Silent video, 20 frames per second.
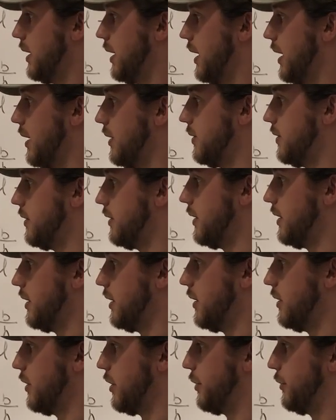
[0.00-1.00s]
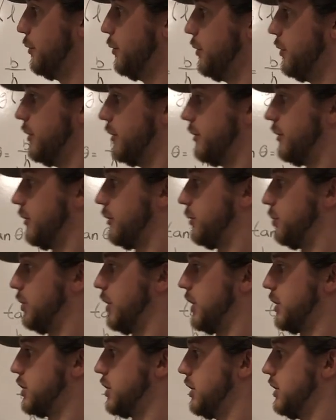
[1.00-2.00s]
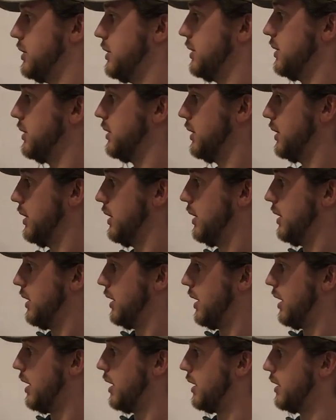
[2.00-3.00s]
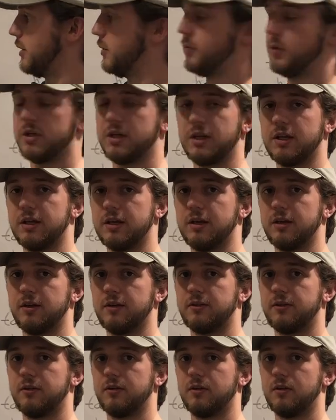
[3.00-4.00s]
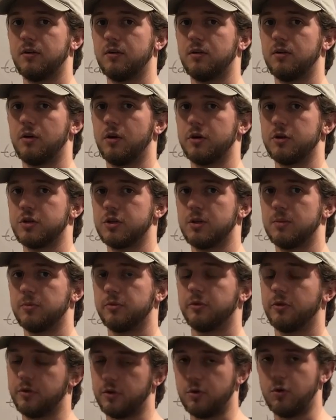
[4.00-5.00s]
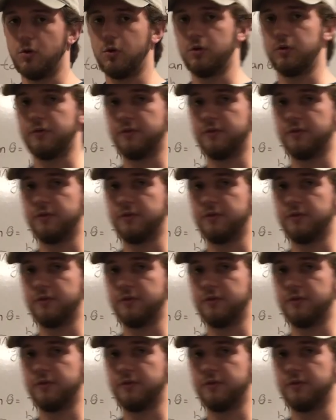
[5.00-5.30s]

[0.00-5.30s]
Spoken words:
And then through this expression, we can get large M. So the goal